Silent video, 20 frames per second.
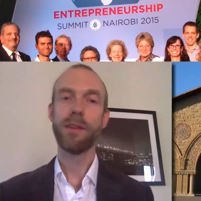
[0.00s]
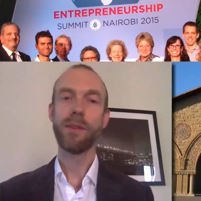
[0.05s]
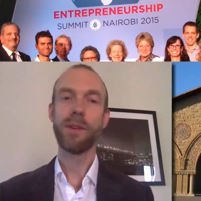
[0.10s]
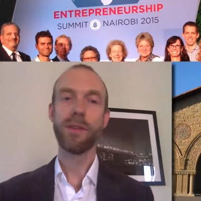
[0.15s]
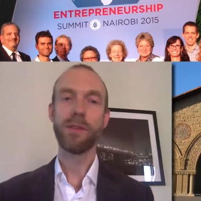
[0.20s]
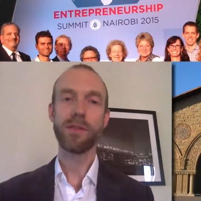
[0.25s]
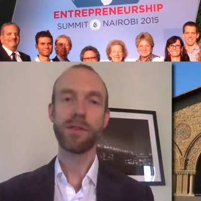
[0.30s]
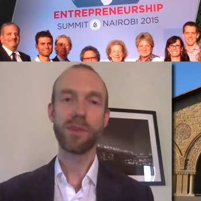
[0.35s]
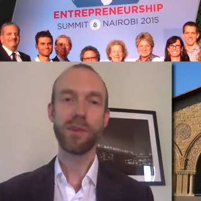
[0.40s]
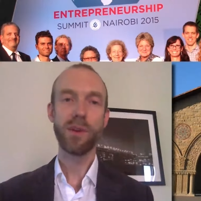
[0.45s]
We
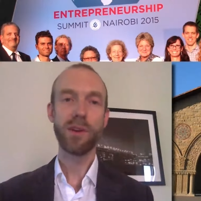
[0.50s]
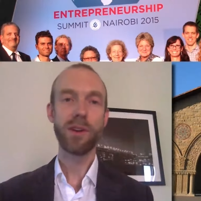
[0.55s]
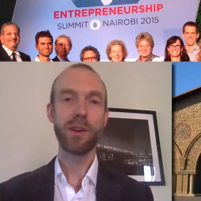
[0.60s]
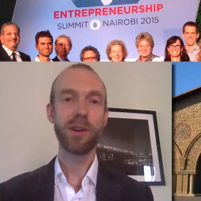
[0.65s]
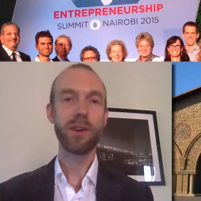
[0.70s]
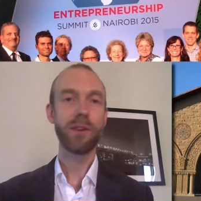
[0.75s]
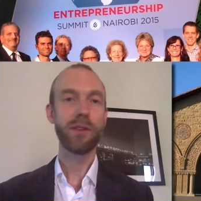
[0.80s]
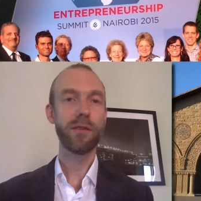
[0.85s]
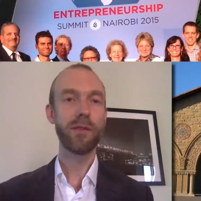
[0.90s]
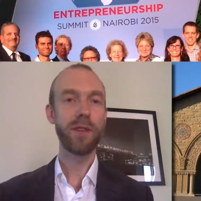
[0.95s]
have
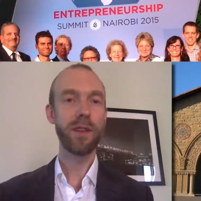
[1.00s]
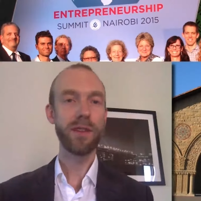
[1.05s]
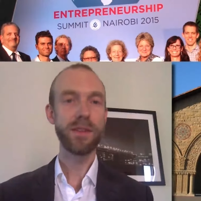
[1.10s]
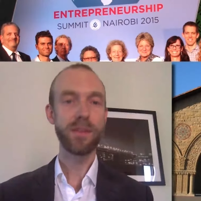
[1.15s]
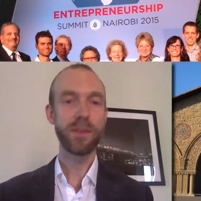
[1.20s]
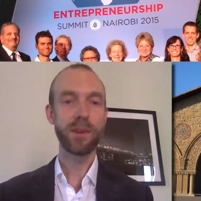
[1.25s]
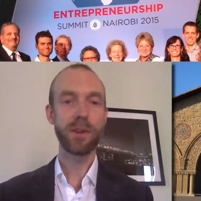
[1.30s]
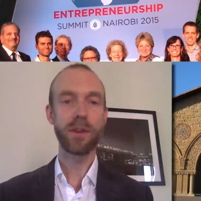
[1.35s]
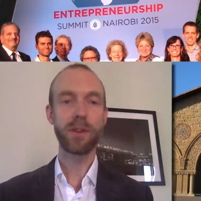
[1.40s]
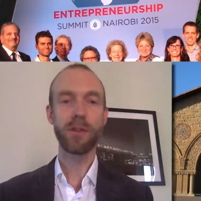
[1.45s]
Twitter,
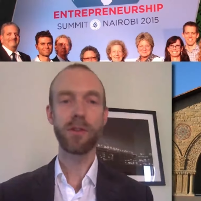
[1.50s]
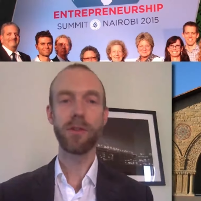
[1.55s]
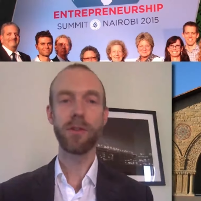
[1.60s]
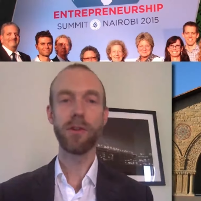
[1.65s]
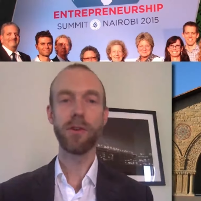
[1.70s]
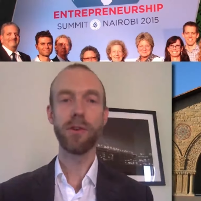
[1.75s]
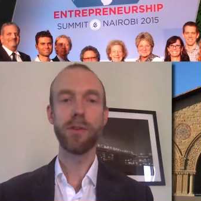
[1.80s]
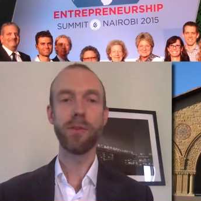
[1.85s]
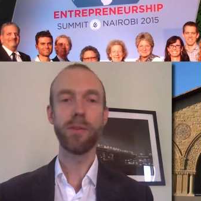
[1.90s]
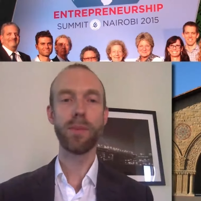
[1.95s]
Facebook
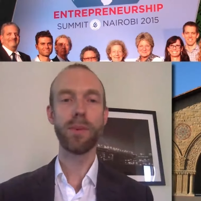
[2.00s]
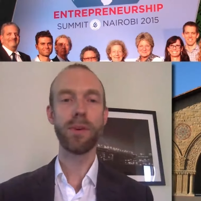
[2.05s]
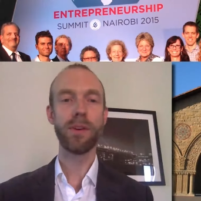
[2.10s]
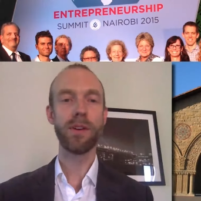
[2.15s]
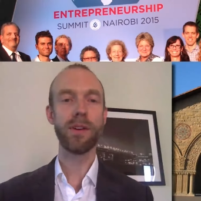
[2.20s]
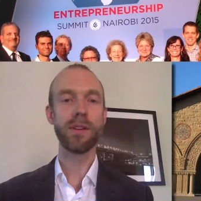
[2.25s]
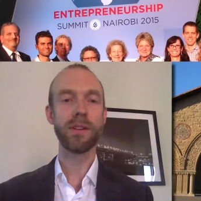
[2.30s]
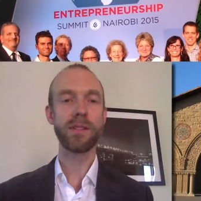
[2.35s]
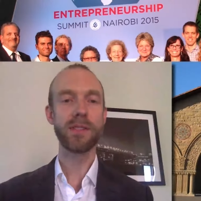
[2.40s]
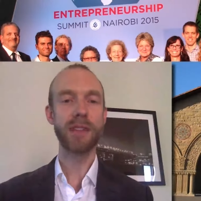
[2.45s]
group,
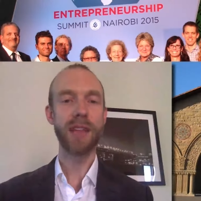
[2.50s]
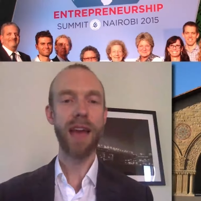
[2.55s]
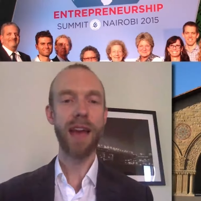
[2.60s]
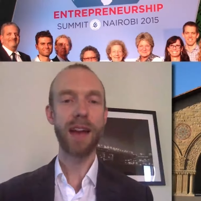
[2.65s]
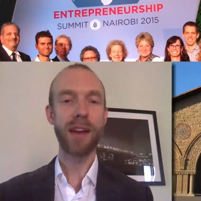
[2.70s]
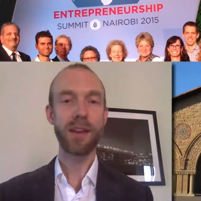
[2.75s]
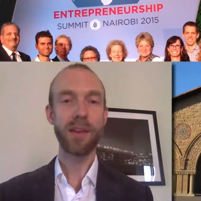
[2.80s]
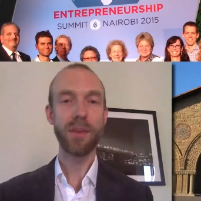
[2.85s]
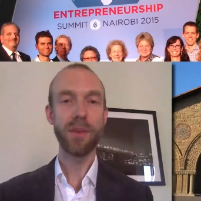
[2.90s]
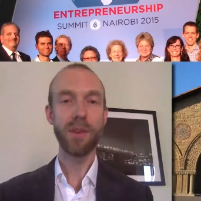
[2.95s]

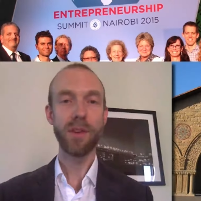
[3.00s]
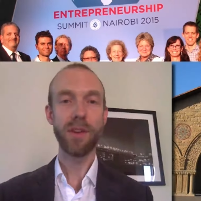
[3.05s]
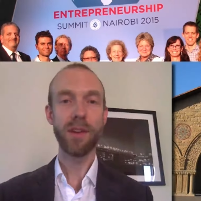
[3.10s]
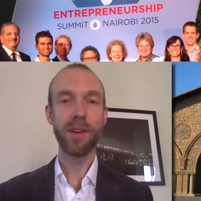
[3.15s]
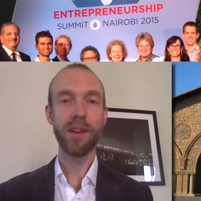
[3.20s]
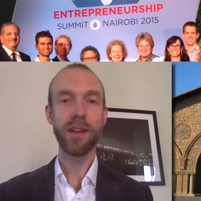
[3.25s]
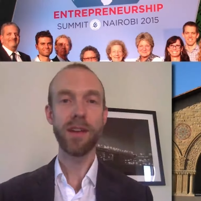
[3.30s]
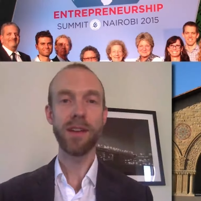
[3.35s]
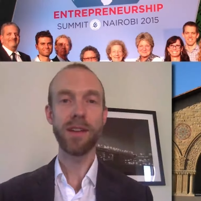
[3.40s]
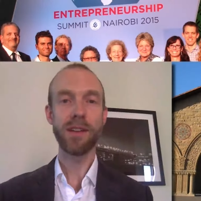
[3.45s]
Slack
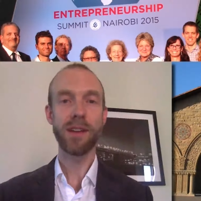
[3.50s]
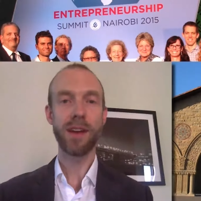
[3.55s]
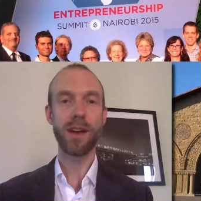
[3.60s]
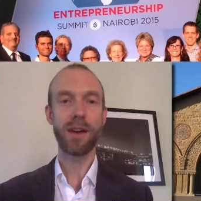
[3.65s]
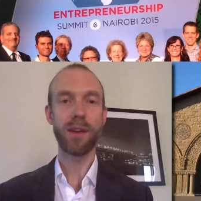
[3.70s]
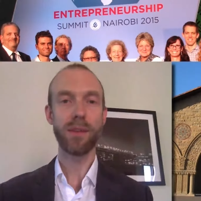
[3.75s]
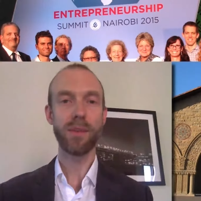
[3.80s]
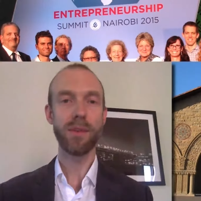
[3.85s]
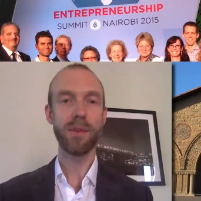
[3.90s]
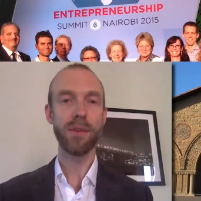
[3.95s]
community to
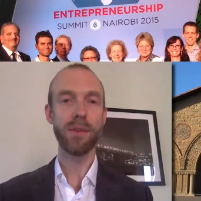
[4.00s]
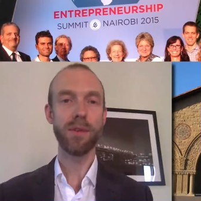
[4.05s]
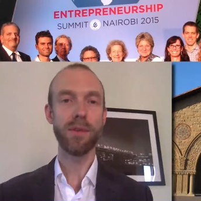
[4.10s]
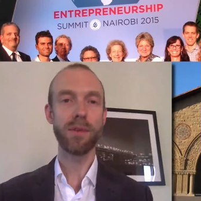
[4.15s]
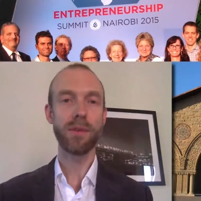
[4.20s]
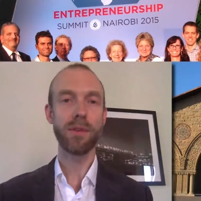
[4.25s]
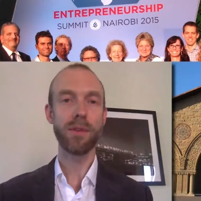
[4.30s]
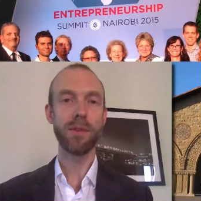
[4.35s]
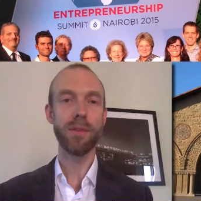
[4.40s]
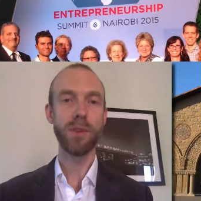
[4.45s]
help you
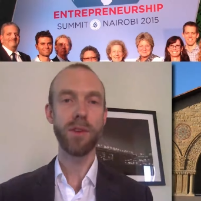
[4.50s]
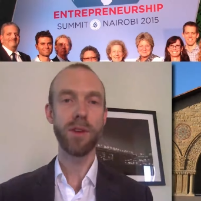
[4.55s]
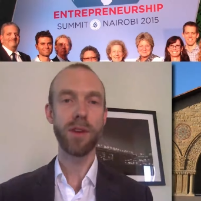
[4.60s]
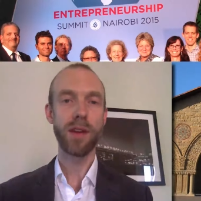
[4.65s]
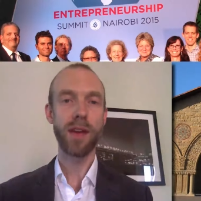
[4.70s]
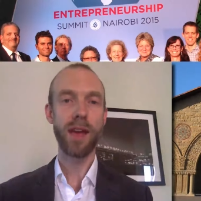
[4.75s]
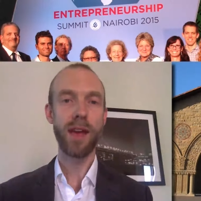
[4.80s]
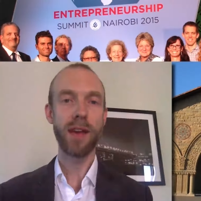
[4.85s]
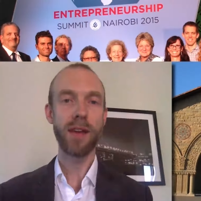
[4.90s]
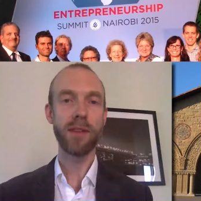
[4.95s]

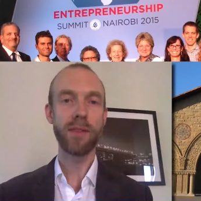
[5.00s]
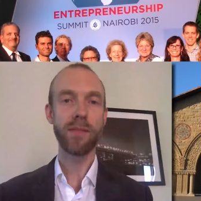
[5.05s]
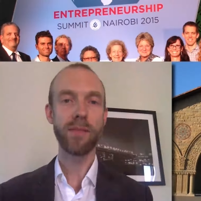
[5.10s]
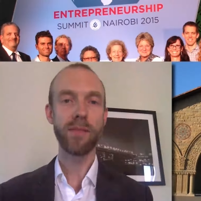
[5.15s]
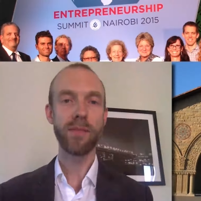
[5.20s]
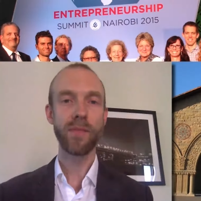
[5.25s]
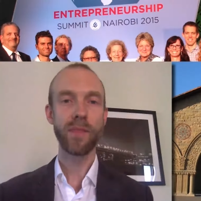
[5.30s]
communicate.